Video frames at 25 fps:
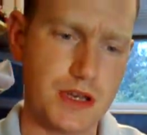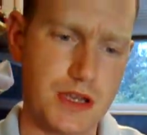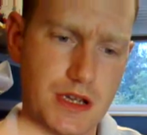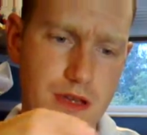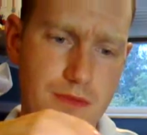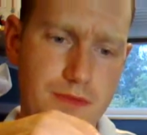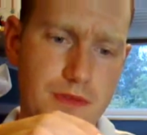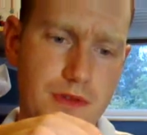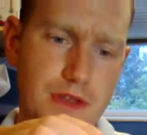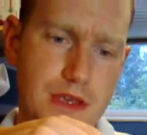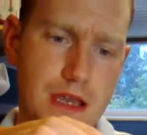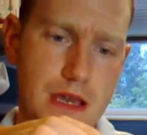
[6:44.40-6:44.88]
you want
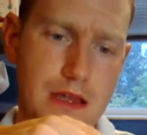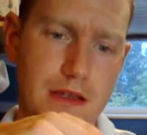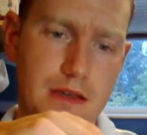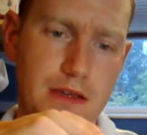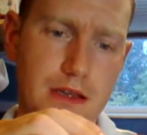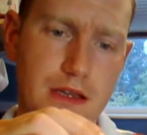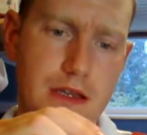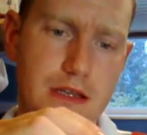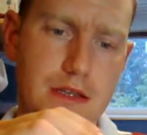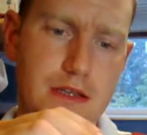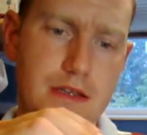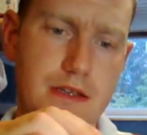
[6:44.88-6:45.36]
you could put the
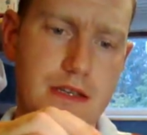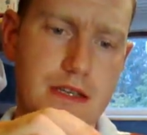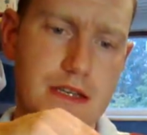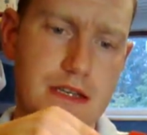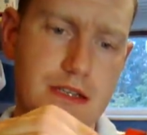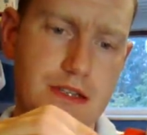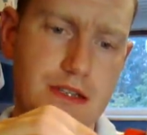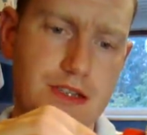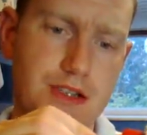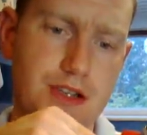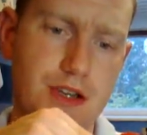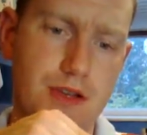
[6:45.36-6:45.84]
other gun
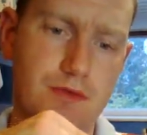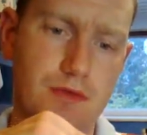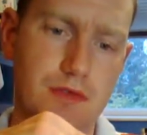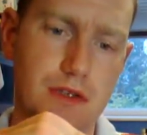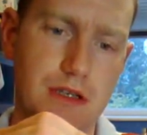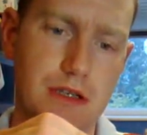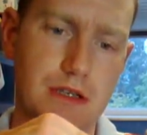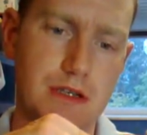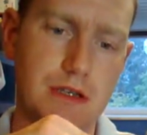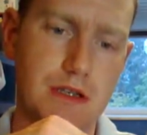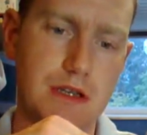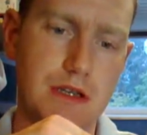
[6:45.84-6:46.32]
in his
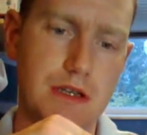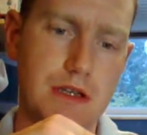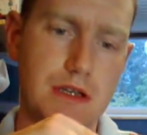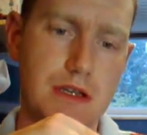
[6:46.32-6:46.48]
shoulder.